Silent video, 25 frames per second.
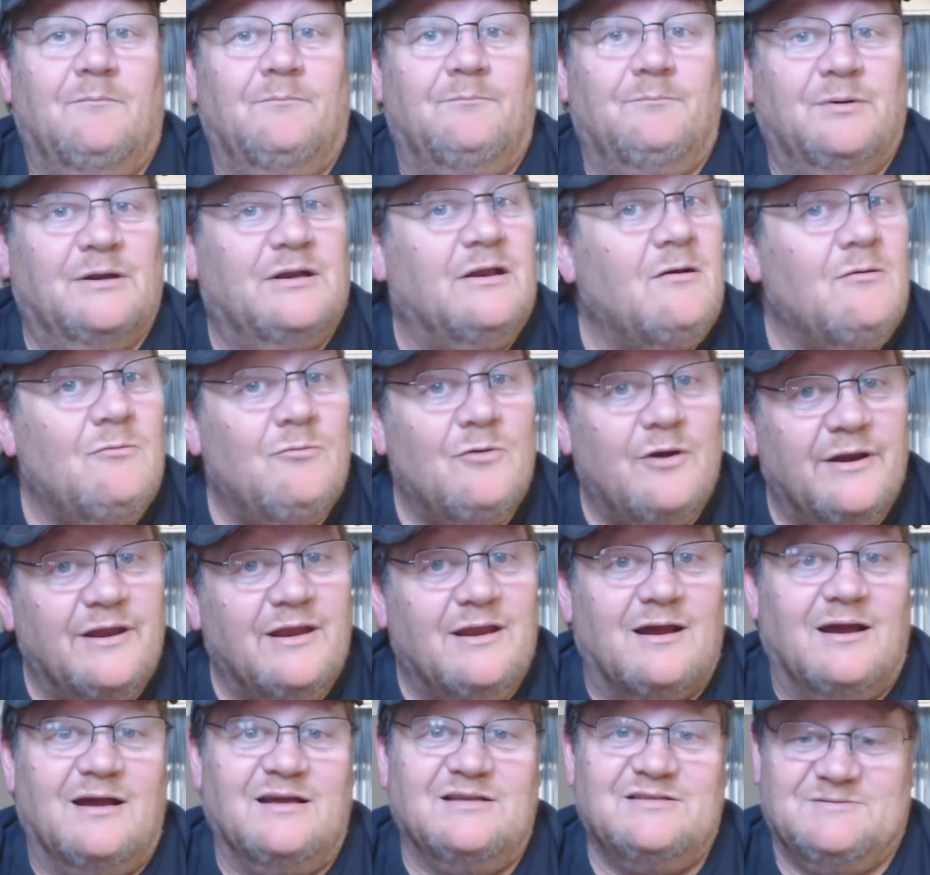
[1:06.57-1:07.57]
But don't worry
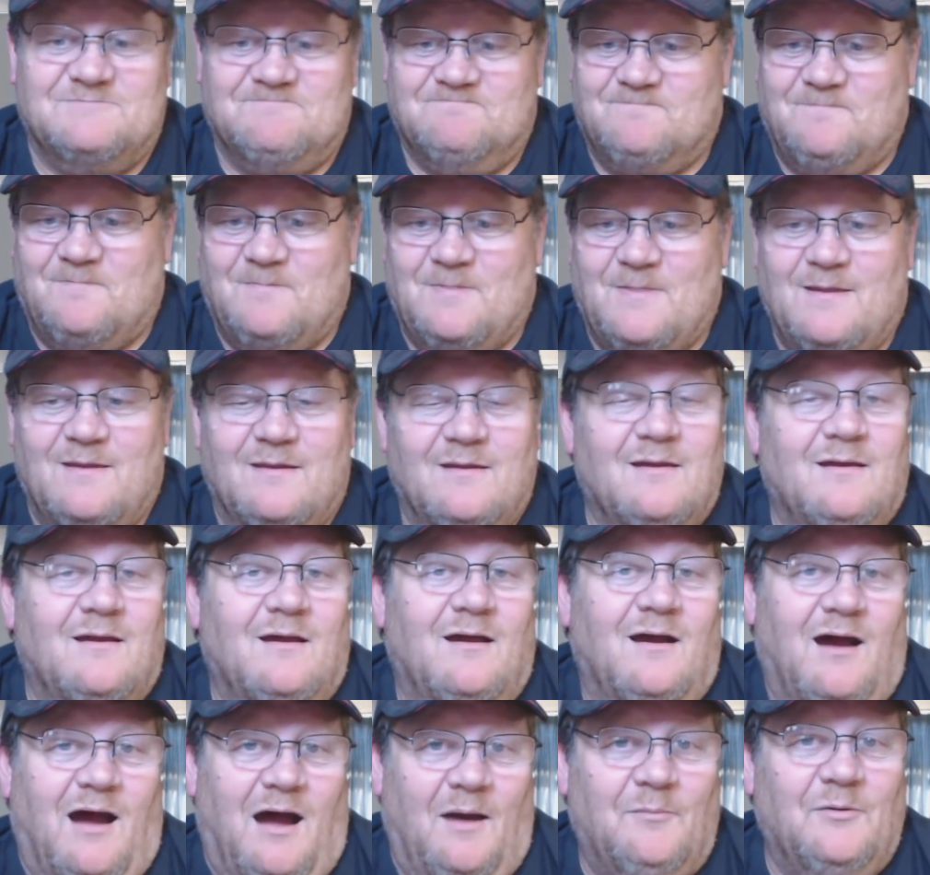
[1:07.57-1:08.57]
guys,
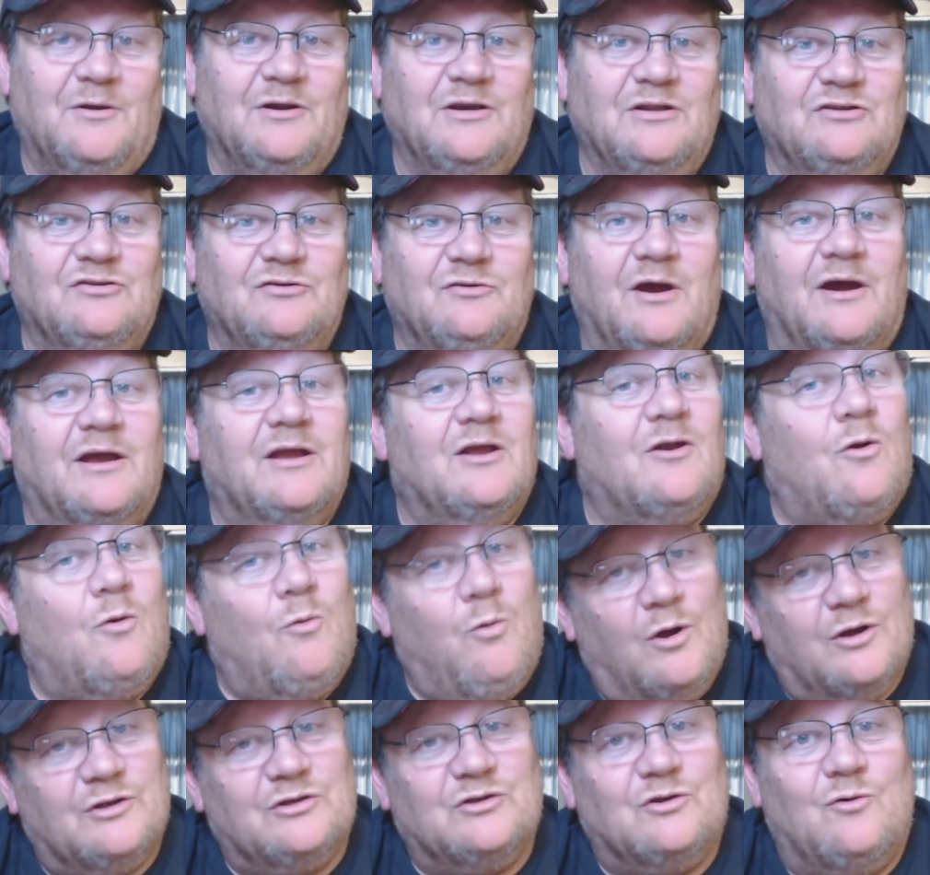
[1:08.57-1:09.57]
I'm going to do a
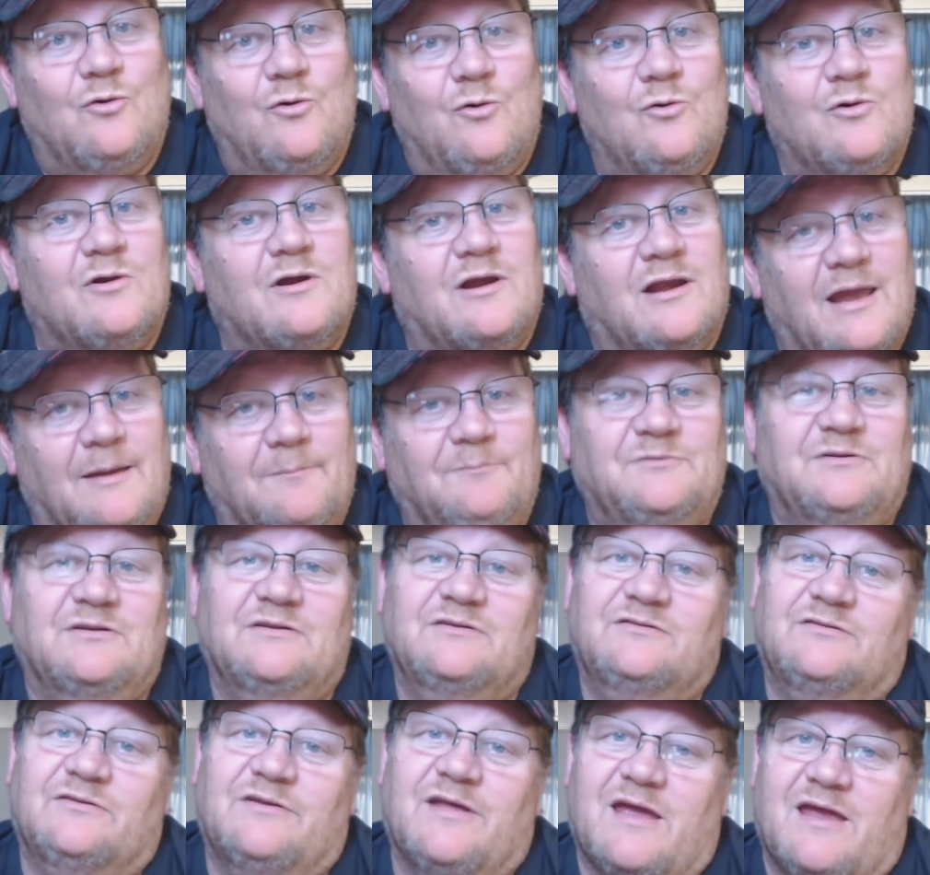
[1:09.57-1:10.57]
quad-core
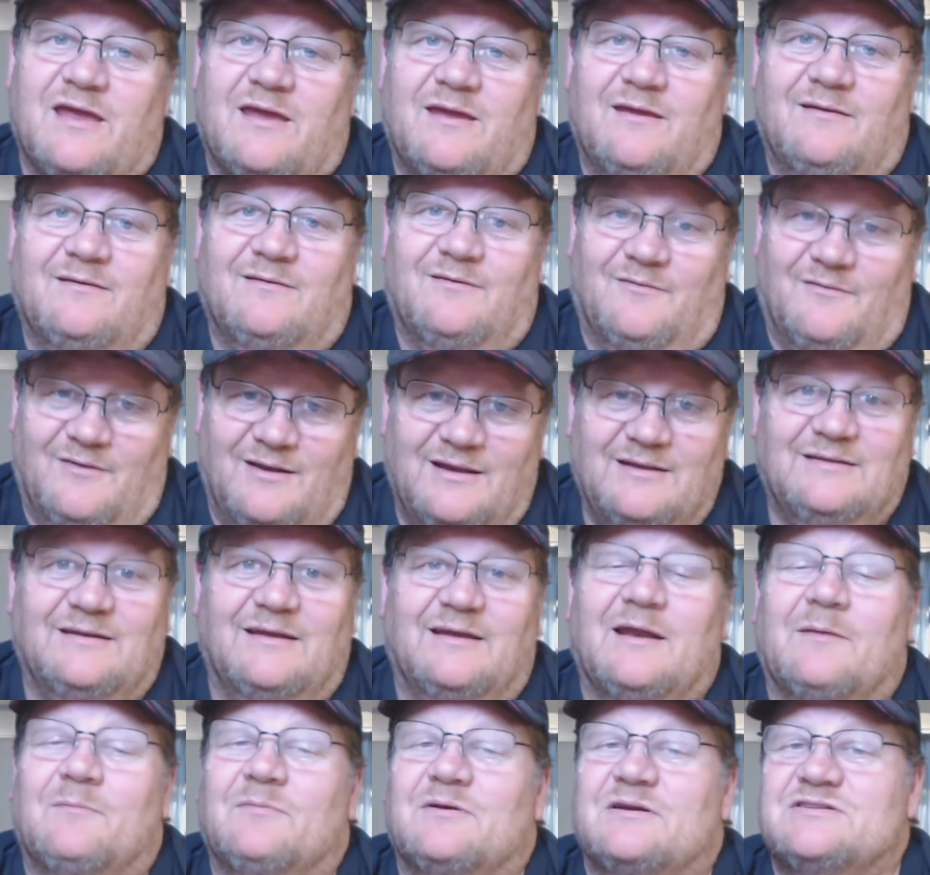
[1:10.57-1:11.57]
Clapton today. Alright,
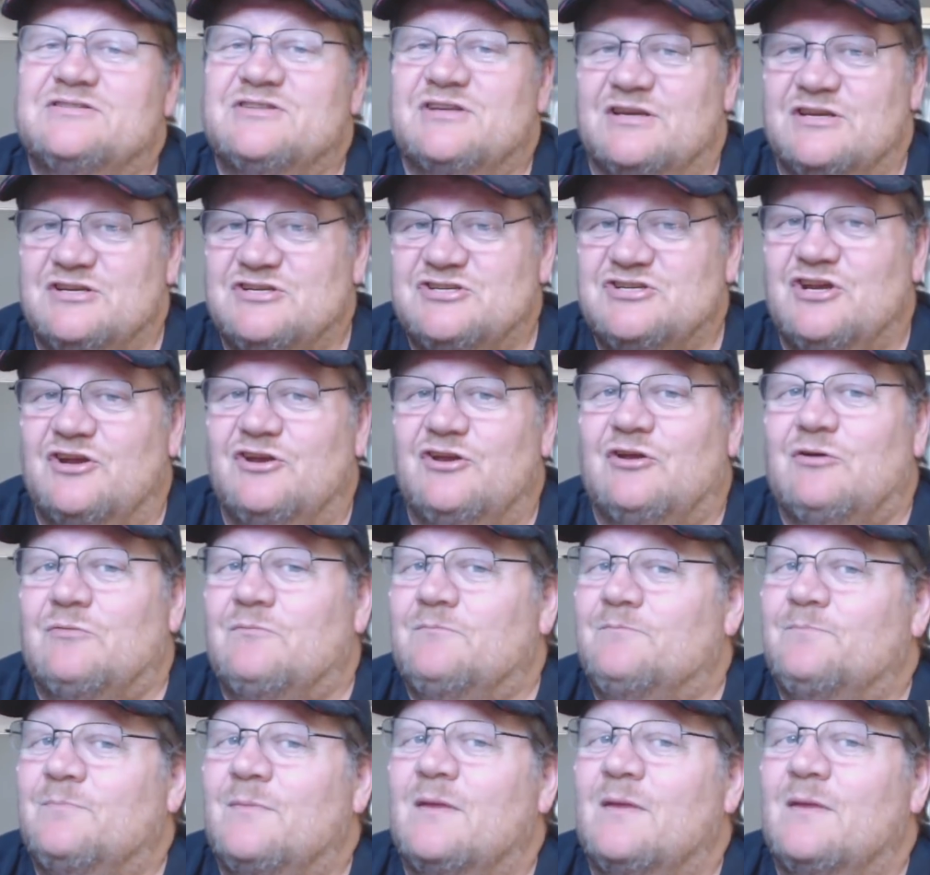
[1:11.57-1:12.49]
and I'm just going to show you.